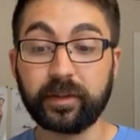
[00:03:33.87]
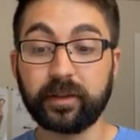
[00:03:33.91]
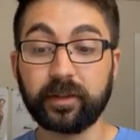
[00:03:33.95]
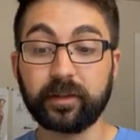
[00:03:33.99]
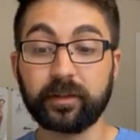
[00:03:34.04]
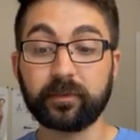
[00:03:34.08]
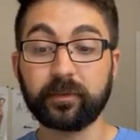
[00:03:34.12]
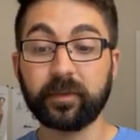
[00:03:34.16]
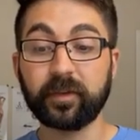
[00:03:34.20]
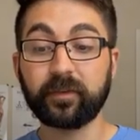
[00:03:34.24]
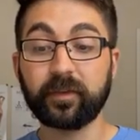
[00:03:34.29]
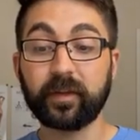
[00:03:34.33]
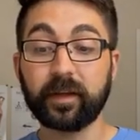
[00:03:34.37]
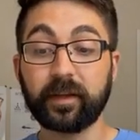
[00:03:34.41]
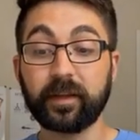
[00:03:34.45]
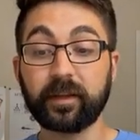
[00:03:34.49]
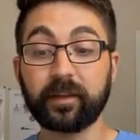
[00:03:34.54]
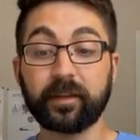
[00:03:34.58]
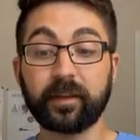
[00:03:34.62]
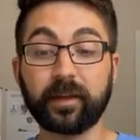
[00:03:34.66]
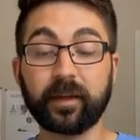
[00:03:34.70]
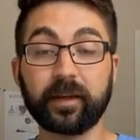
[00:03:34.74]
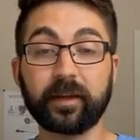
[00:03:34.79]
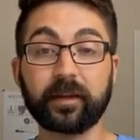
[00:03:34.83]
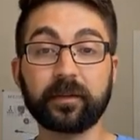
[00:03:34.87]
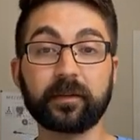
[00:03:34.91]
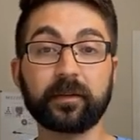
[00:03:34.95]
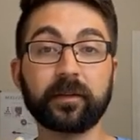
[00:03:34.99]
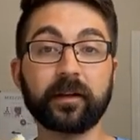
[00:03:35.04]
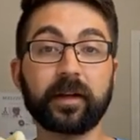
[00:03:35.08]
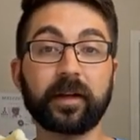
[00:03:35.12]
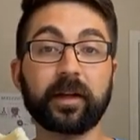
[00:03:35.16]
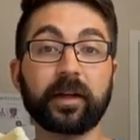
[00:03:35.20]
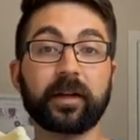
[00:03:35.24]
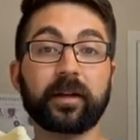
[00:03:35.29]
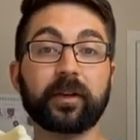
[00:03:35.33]
If
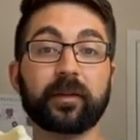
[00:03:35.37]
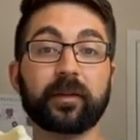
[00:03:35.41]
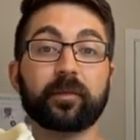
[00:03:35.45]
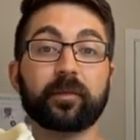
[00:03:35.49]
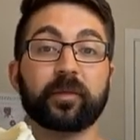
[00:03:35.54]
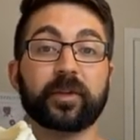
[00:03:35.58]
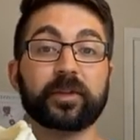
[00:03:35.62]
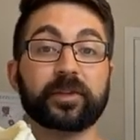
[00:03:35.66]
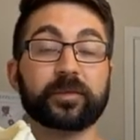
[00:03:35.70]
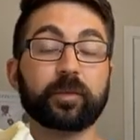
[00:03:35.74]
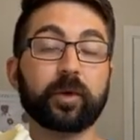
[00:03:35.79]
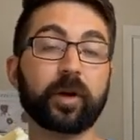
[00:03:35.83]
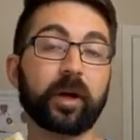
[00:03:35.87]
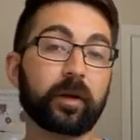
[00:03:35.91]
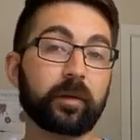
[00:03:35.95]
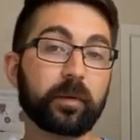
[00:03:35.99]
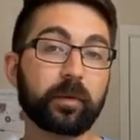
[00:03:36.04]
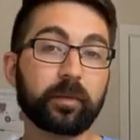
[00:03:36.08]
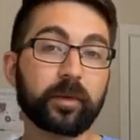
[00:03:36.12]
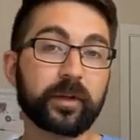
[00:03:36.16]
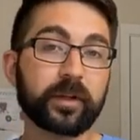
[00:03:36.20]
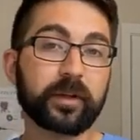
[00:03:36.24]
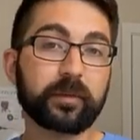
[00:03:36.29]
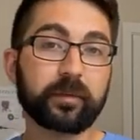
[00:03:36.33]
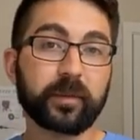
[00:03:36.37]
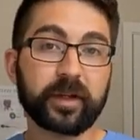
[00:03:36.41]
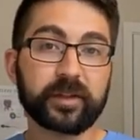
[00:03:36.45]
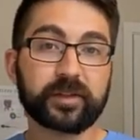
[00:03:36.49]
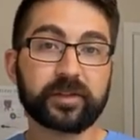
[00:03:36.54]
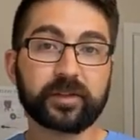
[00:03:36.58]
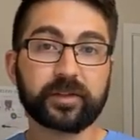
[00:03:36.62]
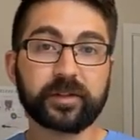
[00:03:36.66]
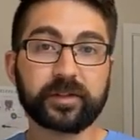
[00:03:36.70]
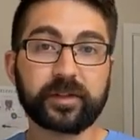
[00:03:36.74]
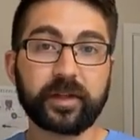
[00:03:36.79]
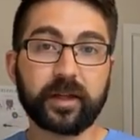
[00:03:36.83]
anything, there's probably
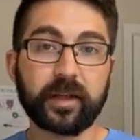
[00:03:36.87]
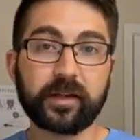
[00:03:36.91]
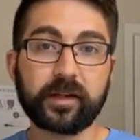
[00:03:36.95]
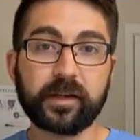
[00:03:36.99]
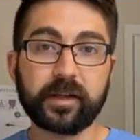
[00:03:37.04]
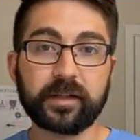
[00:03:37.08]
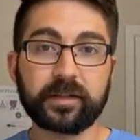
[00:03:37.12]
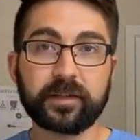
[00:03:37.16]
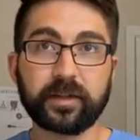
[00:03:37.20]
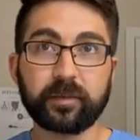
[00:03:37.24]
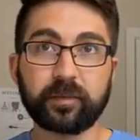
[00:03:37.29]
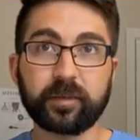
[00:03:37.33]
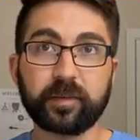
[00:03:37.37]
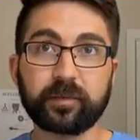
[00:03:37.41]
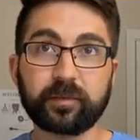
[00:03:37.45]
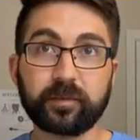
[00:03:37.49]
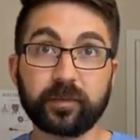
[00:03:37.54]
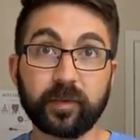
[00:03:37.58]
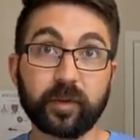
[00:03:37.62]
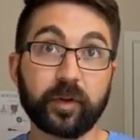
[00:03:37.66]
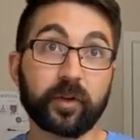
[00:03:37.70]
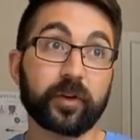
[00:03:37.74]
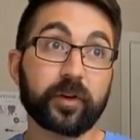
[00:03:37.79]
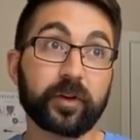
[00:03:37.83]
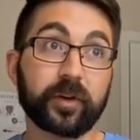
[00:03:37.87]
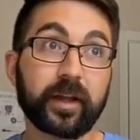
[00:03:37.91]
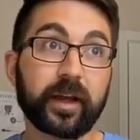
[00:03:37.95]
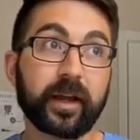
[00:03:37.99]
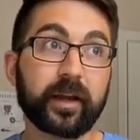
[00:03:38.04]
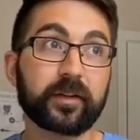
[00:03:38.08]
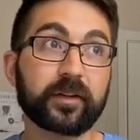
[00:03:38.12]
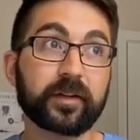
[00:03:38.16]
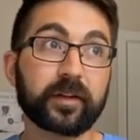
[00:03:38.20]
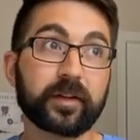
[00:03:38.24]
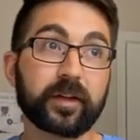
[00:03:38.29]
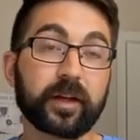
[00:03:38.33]
muscles that need to learn
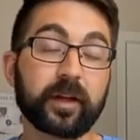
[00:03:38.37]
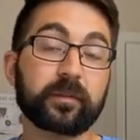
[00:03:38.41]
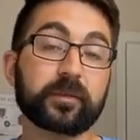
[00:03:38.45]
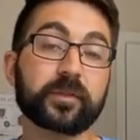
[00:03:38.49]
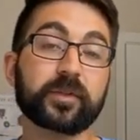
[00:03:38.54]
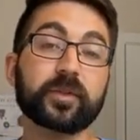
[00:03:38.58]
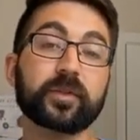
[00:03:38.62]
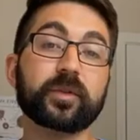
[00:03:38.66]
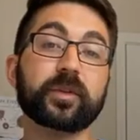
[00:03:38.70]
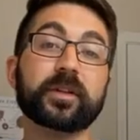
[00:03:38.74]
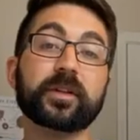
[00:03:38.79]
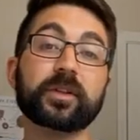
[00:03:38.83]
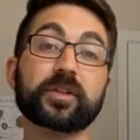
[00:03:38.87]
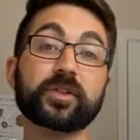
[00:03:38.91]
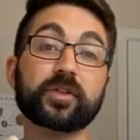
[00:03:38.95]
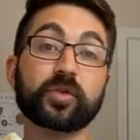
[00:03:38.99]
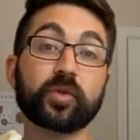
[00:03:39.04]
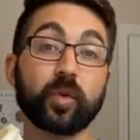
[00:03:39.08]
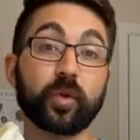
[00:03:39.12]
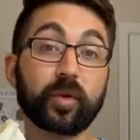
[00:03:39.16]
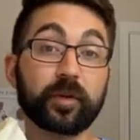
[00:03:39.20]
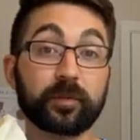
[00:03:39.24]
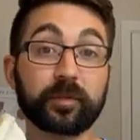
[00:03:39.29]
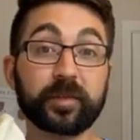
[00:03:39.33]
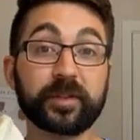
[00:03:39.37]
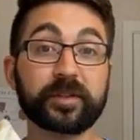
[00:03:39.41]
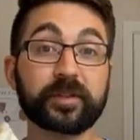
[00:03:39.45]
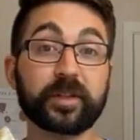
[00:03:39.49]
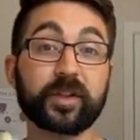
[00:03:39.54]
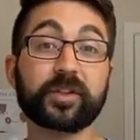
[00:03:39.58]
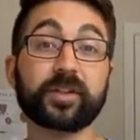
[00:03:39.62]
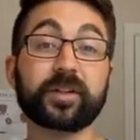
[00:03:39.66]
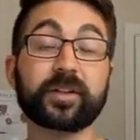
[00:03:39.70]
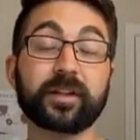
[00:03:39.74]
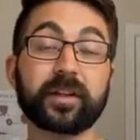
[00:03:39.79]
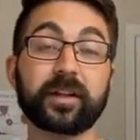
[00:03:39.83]
how to come to a shortened
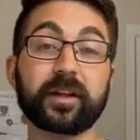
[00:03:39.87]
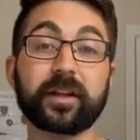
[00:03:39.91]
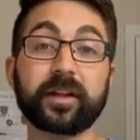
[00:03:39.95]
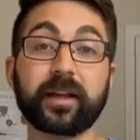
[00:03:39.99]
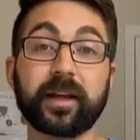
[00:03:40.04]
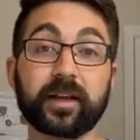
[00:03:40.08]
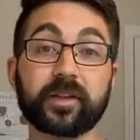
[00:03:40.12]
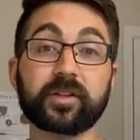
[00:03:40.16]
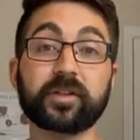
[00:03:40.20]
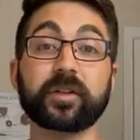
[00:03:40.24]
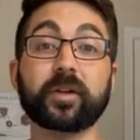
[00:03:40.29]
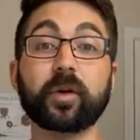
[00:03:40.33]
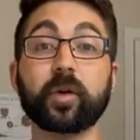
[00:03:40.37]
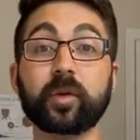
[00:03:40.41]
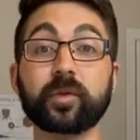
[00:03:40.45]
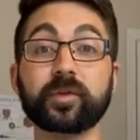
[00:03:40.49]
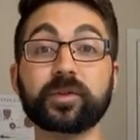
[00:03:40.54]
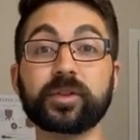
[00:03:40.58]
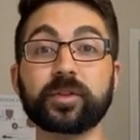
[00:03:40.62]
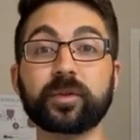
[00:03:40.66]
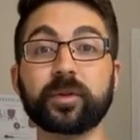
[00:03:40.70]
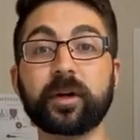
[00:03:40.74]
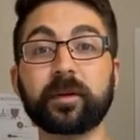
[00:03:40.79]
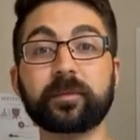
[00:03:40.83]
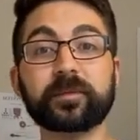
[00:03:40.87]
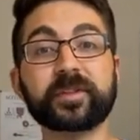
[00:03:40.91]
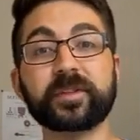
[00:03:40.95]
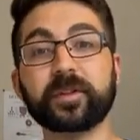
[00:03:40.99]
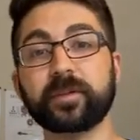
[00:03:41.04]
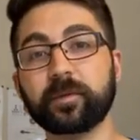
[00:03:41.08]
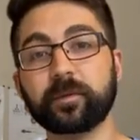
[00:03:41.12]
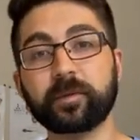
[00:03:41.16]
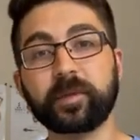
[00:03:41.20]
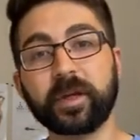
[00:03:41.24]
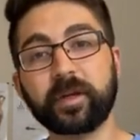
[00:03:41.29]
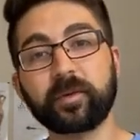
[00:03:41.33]
position and actually hold you up.
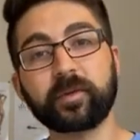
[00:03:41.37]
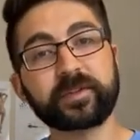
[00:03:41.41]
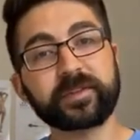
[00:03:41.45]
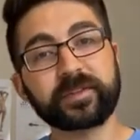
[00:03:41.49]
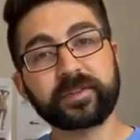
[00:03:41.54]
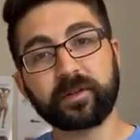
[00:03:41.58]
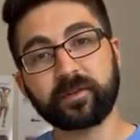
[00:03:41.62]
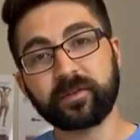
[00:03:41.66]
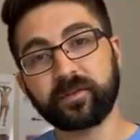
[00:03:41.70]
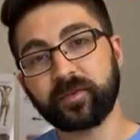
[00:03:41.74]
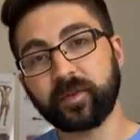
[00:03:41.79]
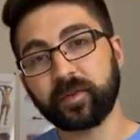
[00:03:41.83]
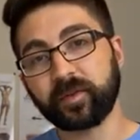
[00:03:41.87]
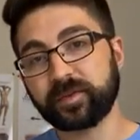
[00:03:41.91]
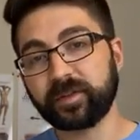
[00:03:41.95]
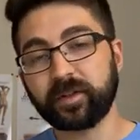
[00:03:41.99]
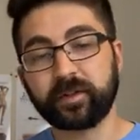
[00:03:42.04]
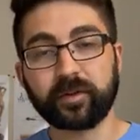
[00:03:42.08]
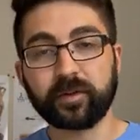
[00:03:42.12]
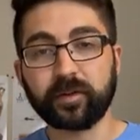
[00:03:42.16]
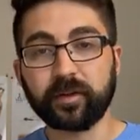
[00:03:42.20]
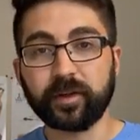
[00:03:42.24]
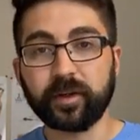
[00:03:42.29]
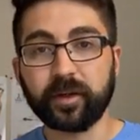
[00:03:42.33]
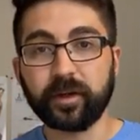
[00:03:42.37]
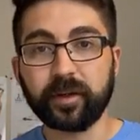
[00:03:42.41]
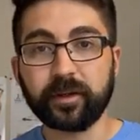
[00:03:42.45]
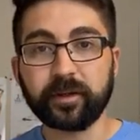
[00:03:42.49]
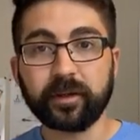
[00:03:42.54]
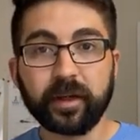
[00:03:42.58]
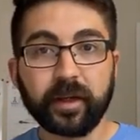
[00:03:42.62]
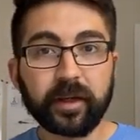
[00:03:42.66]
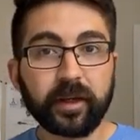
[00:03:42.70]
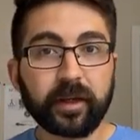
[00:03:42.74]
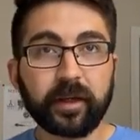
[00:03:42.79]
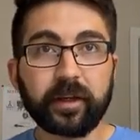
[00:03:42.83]
So the big ones that we focus on early
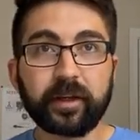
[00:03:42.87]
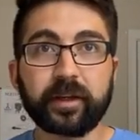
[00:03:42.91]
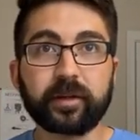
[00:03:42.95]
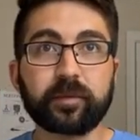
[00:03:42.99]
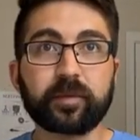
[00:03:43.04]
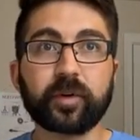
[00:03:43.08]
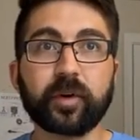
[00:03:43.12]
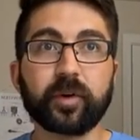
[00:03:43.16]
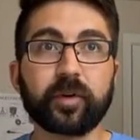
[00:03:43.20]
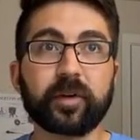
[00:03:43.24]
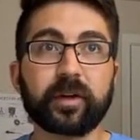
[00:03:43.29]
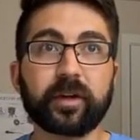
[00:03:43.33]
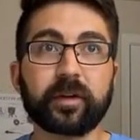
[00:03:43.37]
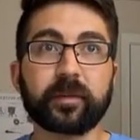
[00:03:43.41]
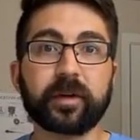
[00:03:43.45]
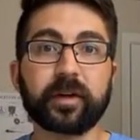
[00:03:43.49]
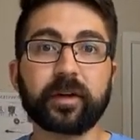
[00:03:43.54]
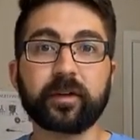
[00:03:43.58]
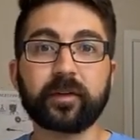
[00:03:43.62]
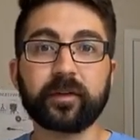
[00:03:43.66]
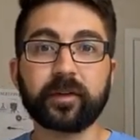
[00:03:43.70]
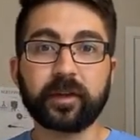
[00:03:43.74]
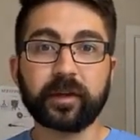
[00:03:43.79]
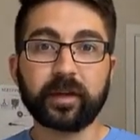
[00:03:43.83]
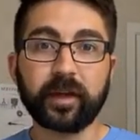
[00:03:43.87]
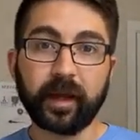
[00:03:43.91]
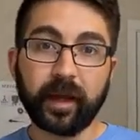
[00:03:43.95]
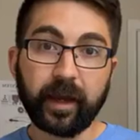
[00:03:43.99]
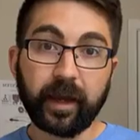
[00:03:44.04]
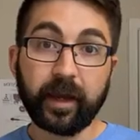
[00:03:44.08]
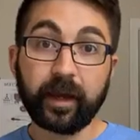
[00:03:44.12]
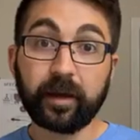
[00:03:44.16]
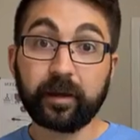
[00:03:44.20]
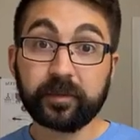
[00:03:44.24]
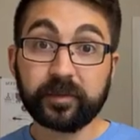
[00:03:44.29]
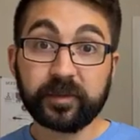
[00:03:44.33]
on in programming are the
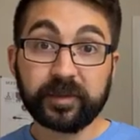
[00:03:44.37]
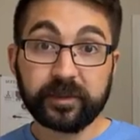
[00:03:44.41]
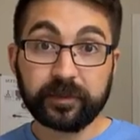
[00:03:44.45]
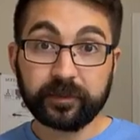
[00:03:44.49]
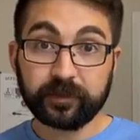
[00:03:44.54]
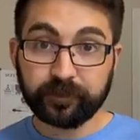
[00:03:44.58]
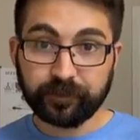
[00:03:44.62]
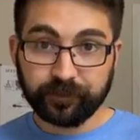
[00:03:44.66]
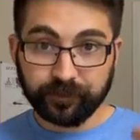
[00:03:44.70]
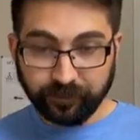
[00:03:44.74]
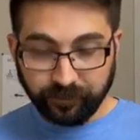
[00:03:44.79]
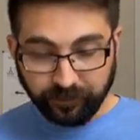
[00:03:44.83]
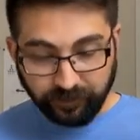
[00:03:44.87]
abs